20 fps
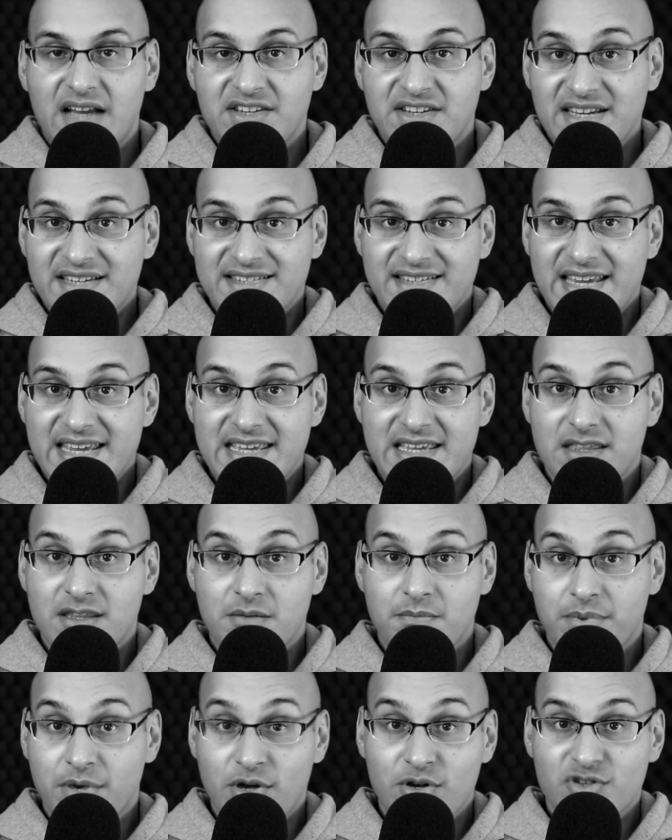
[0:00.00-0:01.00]
and yes, taking
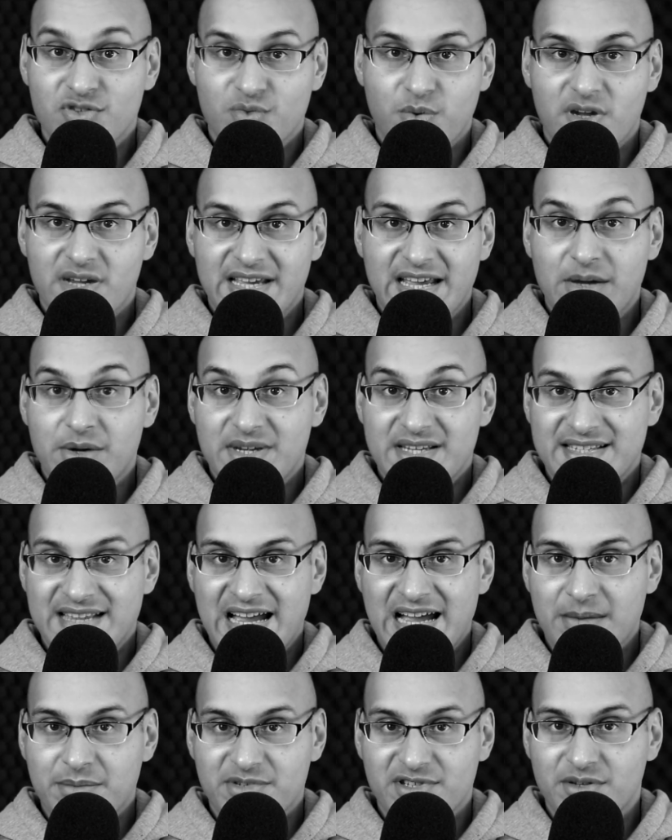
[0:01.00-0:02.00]
them post-workout is
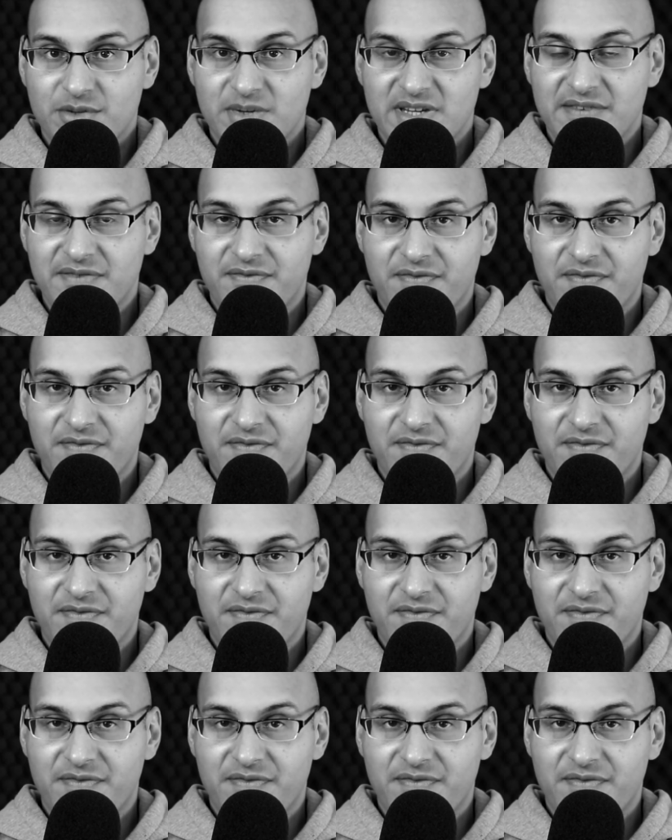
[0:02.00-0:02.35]
absolutely